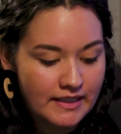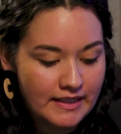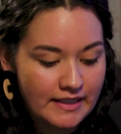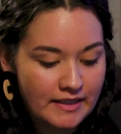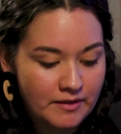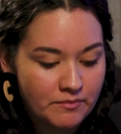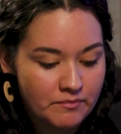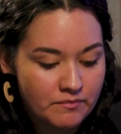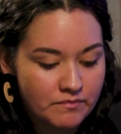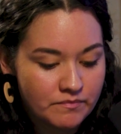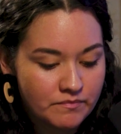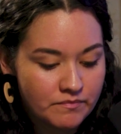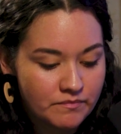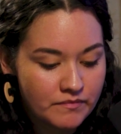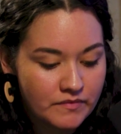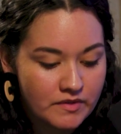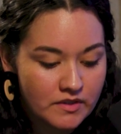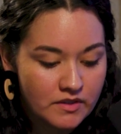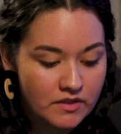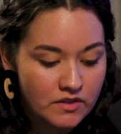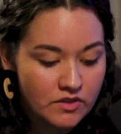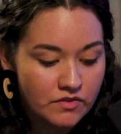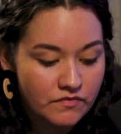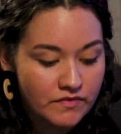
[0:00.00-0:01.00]
Um,
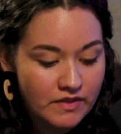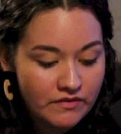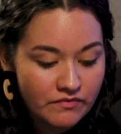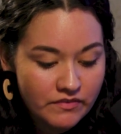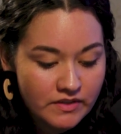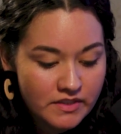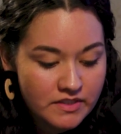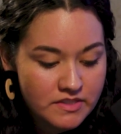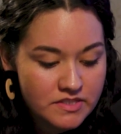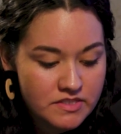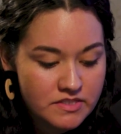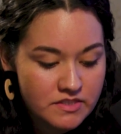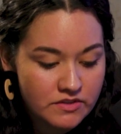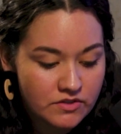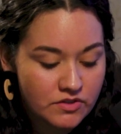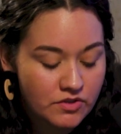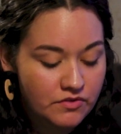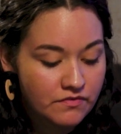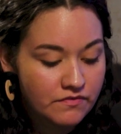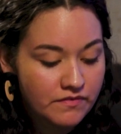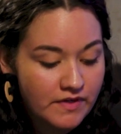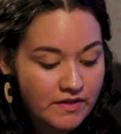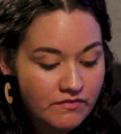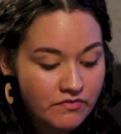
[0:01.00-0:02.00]
you've given us
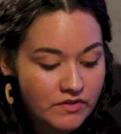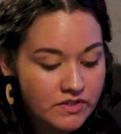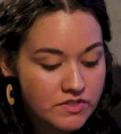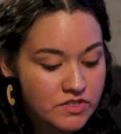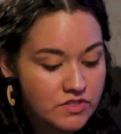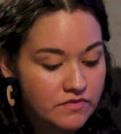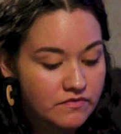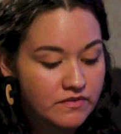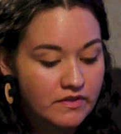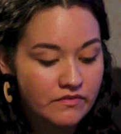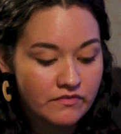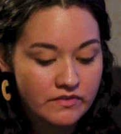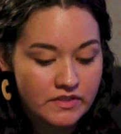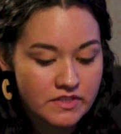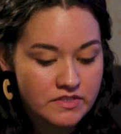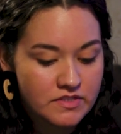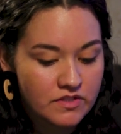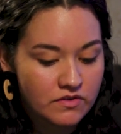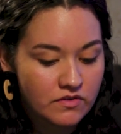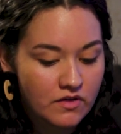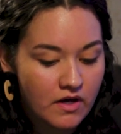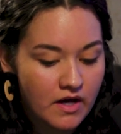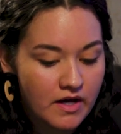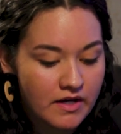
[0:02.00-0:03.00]
your favorites. You've given us
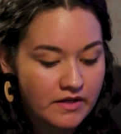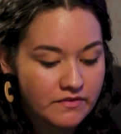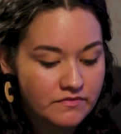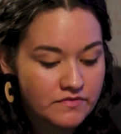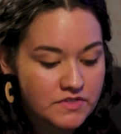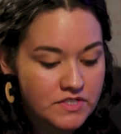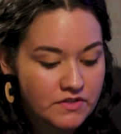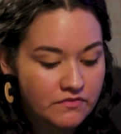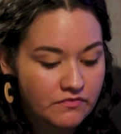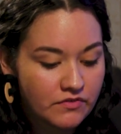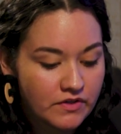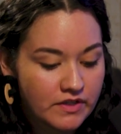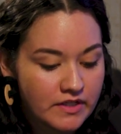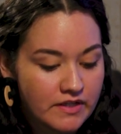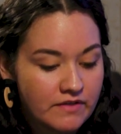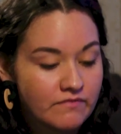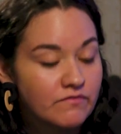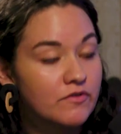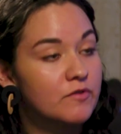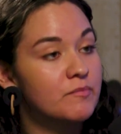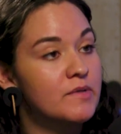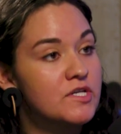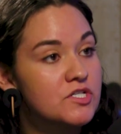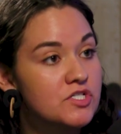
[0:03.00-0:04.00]
a lot of different
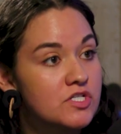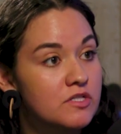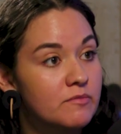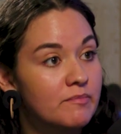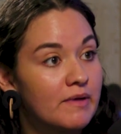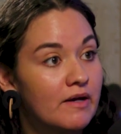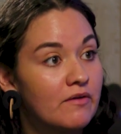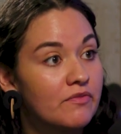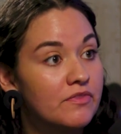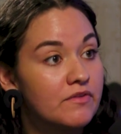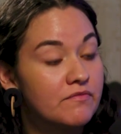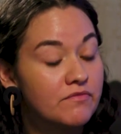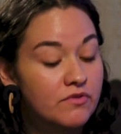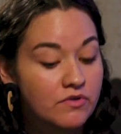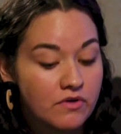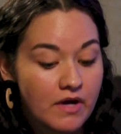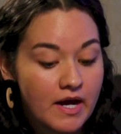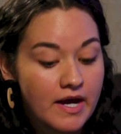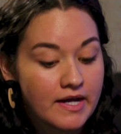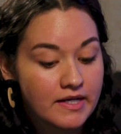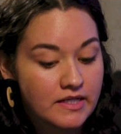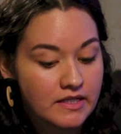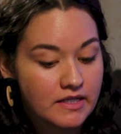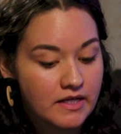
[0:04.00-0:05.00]
information about the
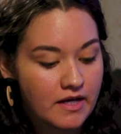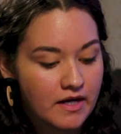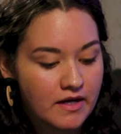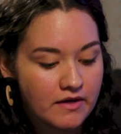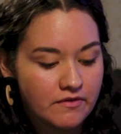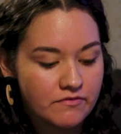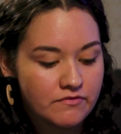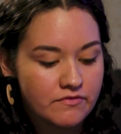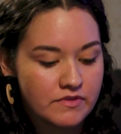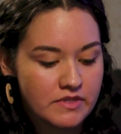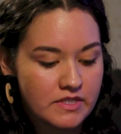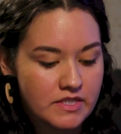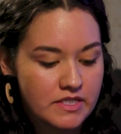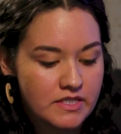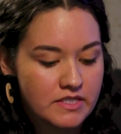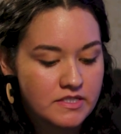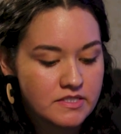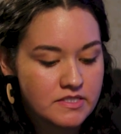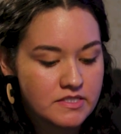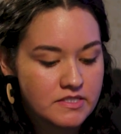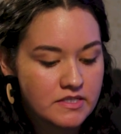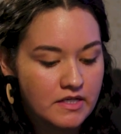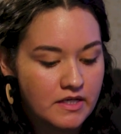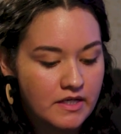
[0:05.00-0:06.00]
variety of
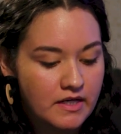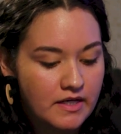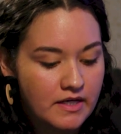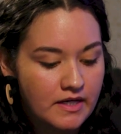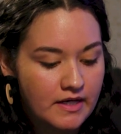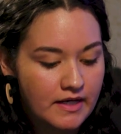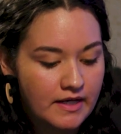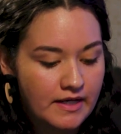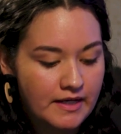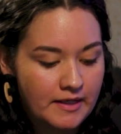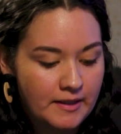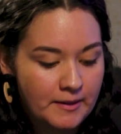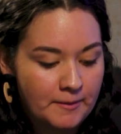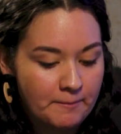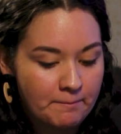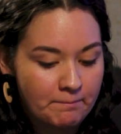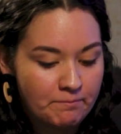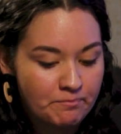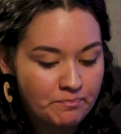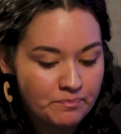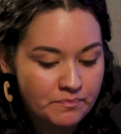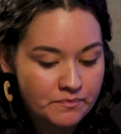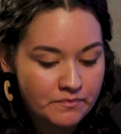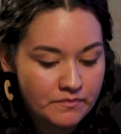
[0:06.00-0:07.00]
these.
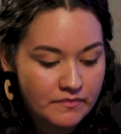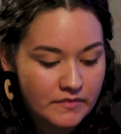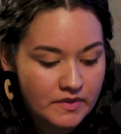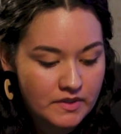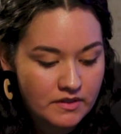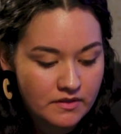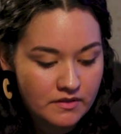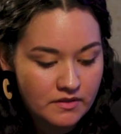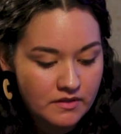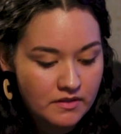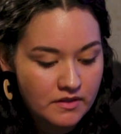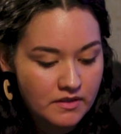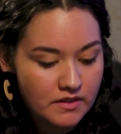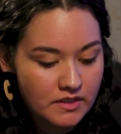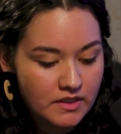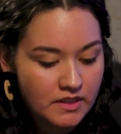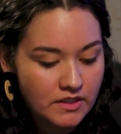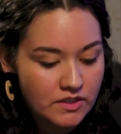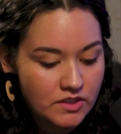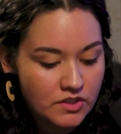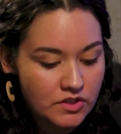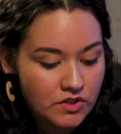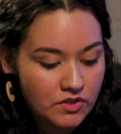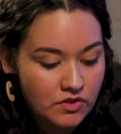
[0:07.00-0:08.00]
Um,
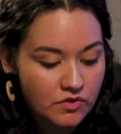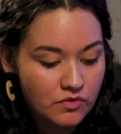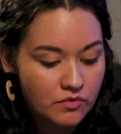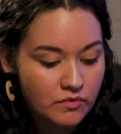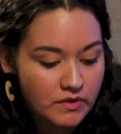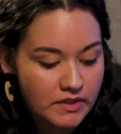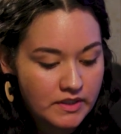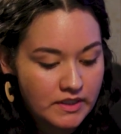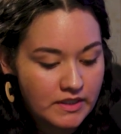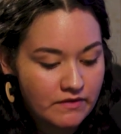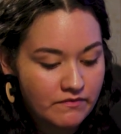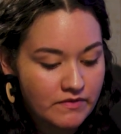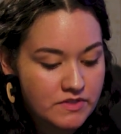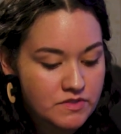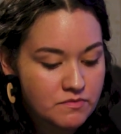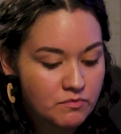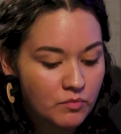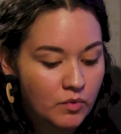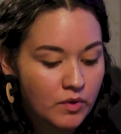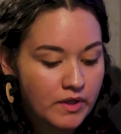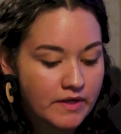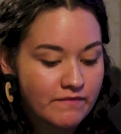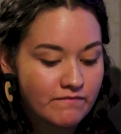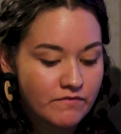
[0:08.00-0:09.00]
can you give us
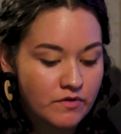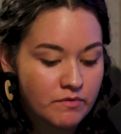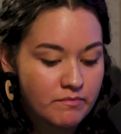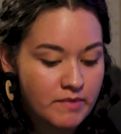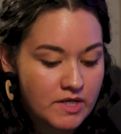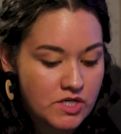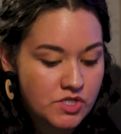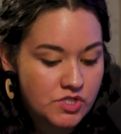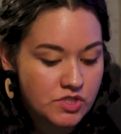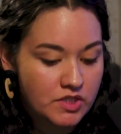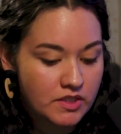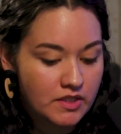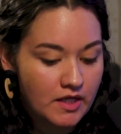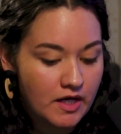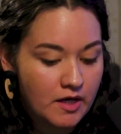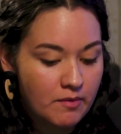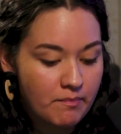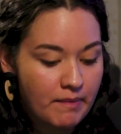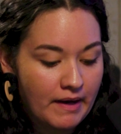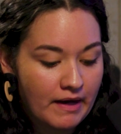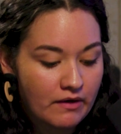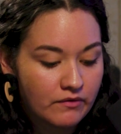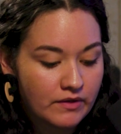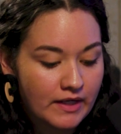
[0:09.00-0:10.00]
more information
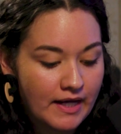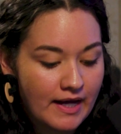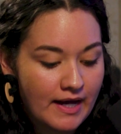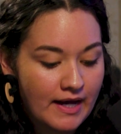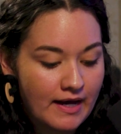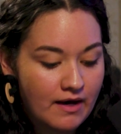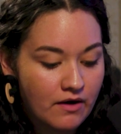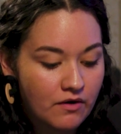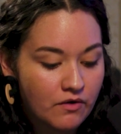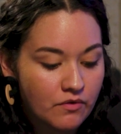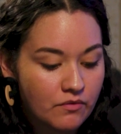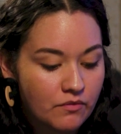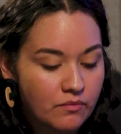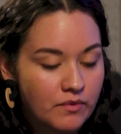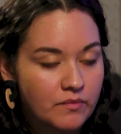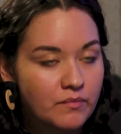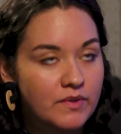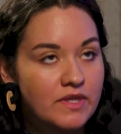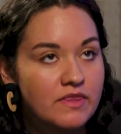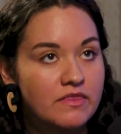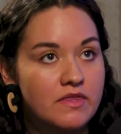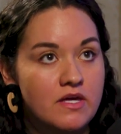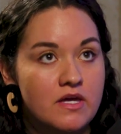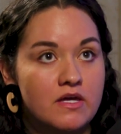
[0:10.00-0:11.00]
about how, when
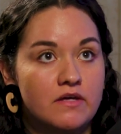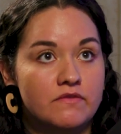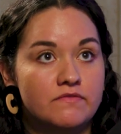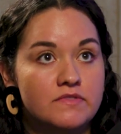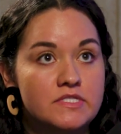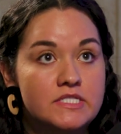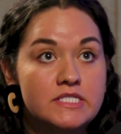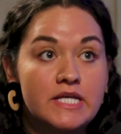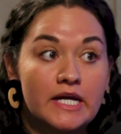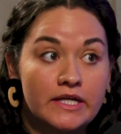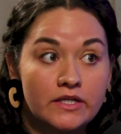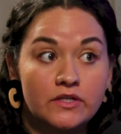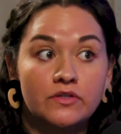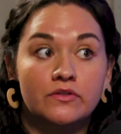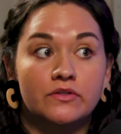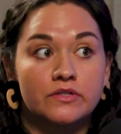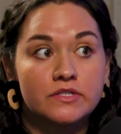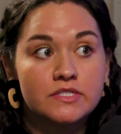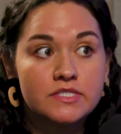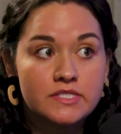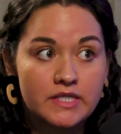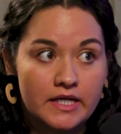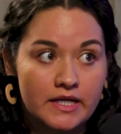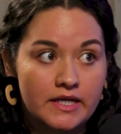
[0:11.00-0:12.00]
we think of secular
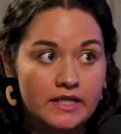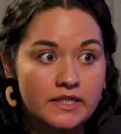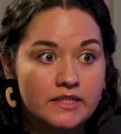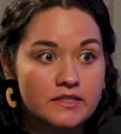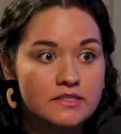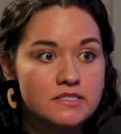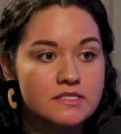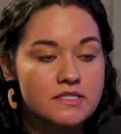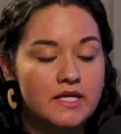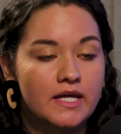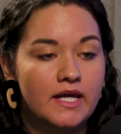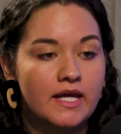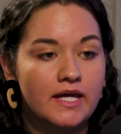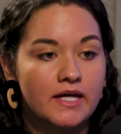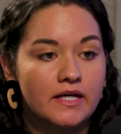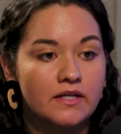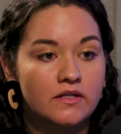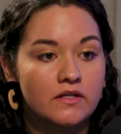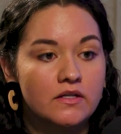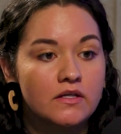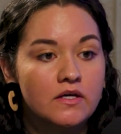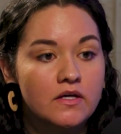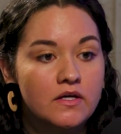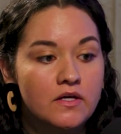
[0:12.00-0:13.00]
science
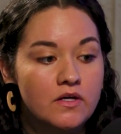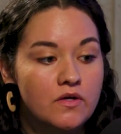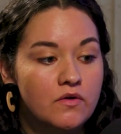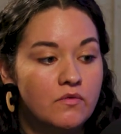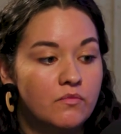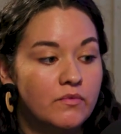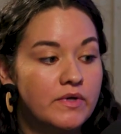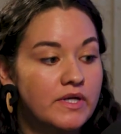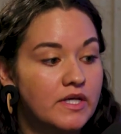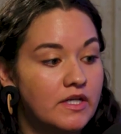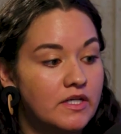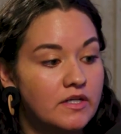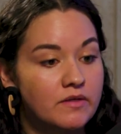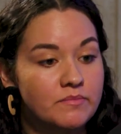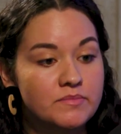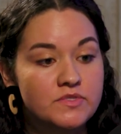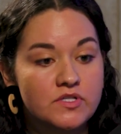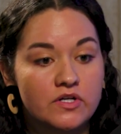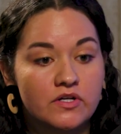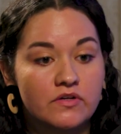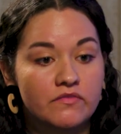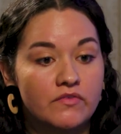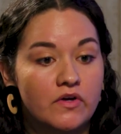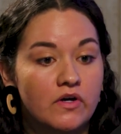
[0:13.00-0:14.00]
and we can
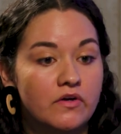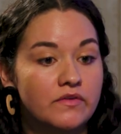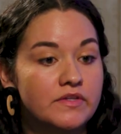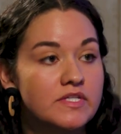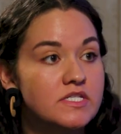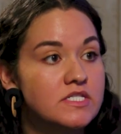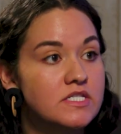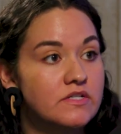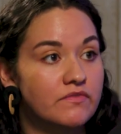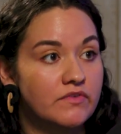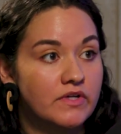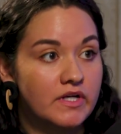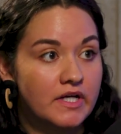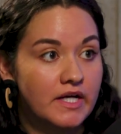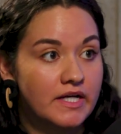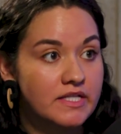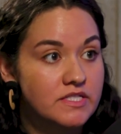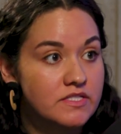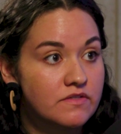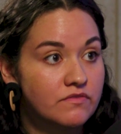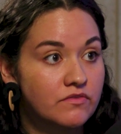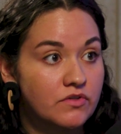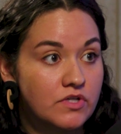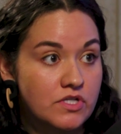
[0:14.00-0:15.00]
observe all these different
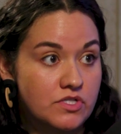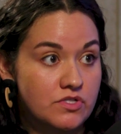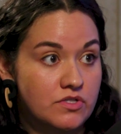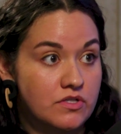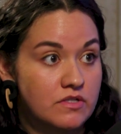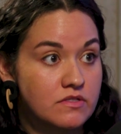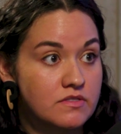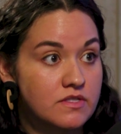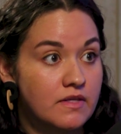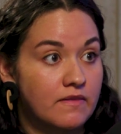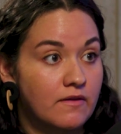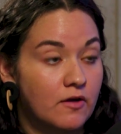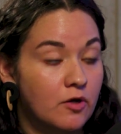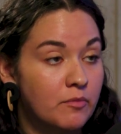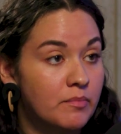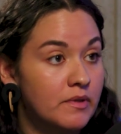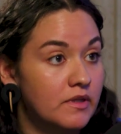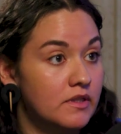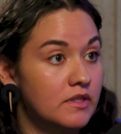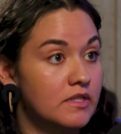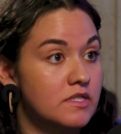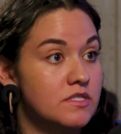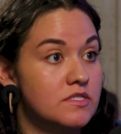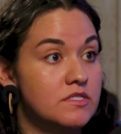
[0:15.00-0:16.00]
kinds of creatures and their
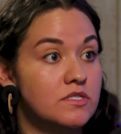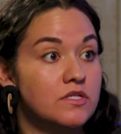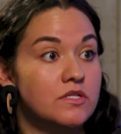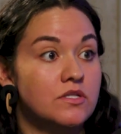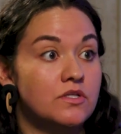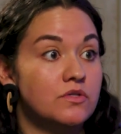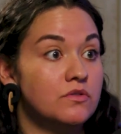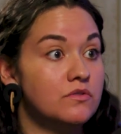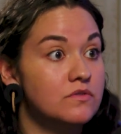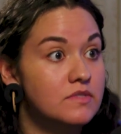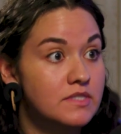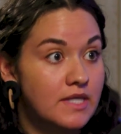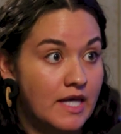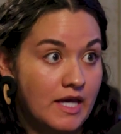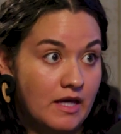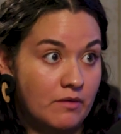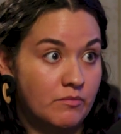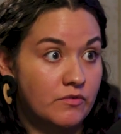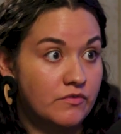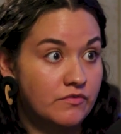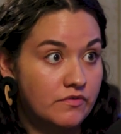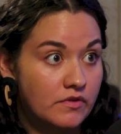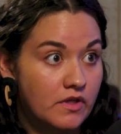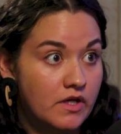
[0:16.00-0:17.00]
abilities to use
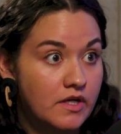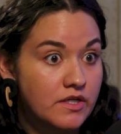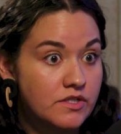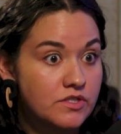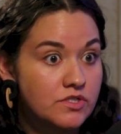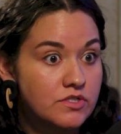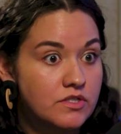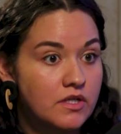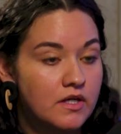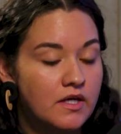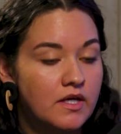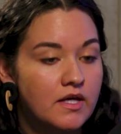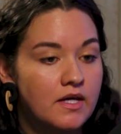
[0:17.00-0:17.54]
camouflage?